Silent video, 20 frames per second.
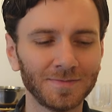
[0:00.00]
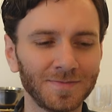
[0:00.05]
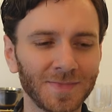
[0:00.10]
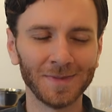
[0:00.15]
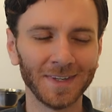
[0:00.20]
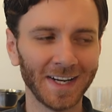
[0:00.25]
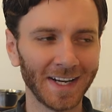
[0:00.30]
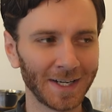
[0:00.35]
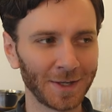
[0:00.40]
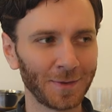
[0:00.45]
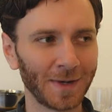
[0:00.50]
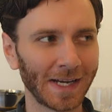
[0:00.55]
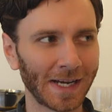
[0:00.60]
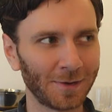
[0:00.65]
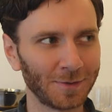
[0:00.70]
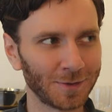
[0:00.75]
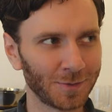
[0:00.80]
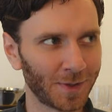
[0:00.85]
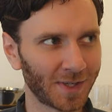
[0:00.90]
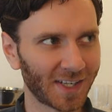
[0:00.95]
But anyway, I
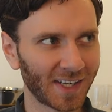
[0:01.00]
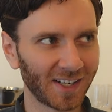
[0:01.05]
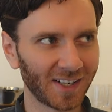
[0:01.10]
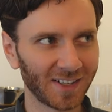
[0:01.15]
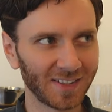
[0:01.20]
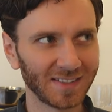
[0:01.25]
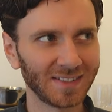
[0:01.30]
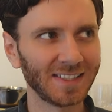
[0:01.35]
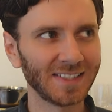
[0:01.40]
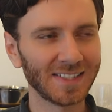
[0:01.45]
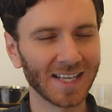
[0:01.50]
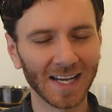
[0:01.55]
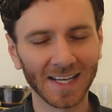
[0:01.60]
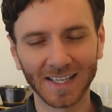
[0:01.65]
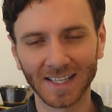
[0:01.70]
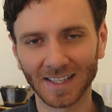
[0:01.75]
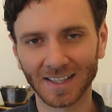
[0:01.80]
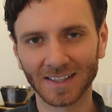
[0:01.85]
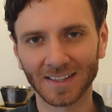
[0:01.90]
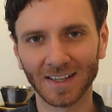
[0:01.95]
was working on
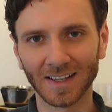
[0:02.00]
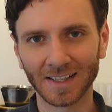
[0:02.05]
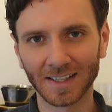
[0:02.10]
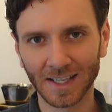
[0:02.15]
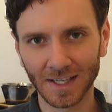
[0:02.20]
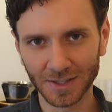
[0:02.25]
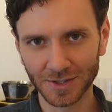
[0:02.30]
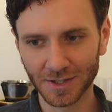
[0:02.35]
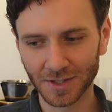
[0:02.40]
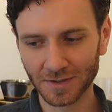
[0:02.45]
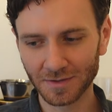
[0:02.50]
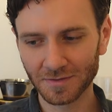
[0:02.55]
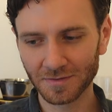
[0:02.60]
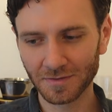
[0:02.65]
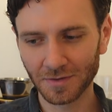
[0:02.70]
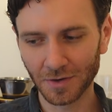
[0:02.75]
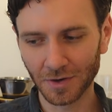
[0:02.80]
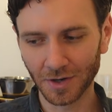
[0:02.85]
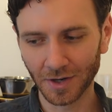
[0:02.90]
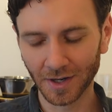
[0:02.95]
designing a kitchen
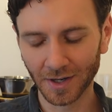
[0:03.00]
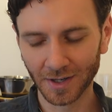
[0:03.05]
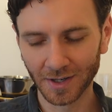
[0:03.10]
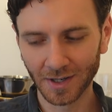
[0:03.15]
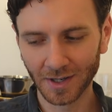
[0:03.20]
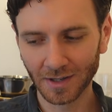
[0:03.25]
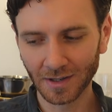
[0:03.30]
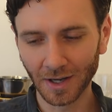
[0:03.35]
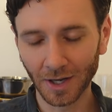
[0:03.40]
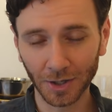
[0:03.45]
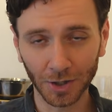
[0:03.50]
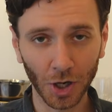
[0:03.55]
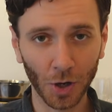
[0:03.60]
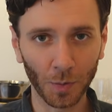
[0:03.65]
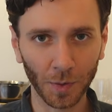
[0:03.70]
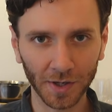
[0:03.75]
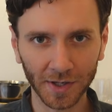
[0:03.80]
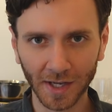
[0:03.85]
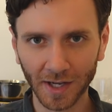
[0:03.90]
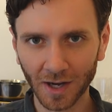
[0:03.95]
for a
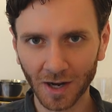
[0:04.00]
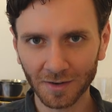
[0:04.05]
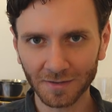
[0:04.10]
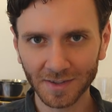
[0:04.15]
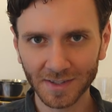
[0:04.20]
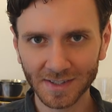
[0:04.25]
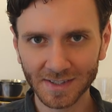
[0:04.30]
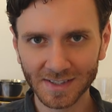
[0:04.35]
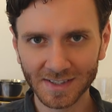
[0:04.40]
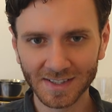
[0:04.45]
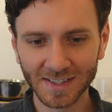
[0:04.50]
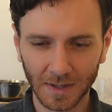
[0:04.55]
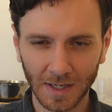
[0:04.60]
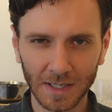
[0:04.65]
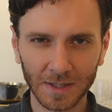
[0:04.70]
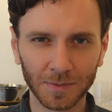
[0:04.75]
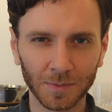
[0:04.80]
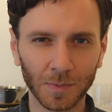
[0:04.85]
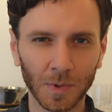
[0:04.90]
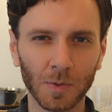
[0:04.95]
co-working office,
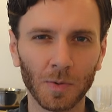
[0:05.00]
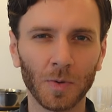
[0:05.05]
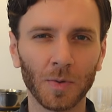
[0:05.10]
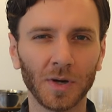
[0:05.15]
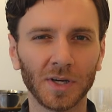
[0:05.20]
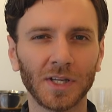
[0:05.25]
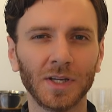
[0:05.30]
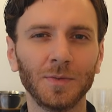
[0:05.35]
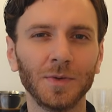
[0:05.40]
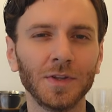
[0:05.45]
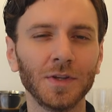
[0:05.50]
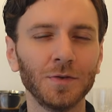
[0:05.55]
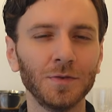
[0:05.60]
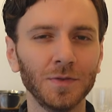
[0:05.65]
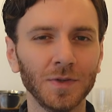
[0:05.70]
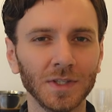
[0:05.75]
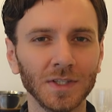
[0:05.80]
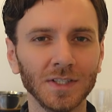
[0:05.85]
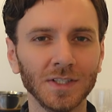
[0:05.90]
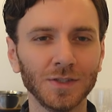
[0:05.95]
and we were working with a
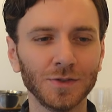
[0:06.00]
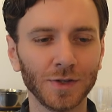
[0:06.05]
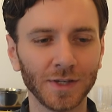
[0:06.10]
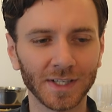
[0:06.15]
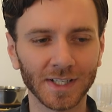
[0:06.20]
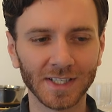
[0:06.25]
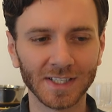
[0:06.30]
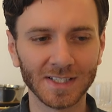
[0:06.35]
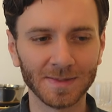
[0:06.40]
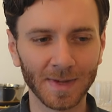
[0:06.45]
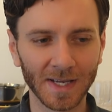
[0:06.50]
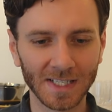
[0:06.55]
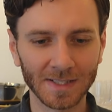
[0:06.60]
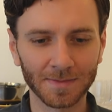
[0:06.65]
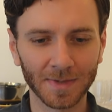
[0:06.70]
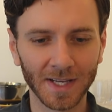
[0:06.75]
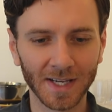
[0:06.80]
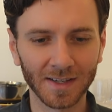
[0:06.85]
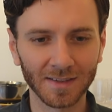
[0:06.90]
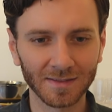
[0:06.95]
really tricky space
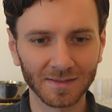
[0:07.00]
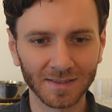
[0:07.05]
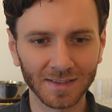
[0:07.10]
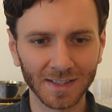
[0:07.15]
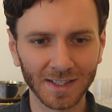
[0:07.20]
plan.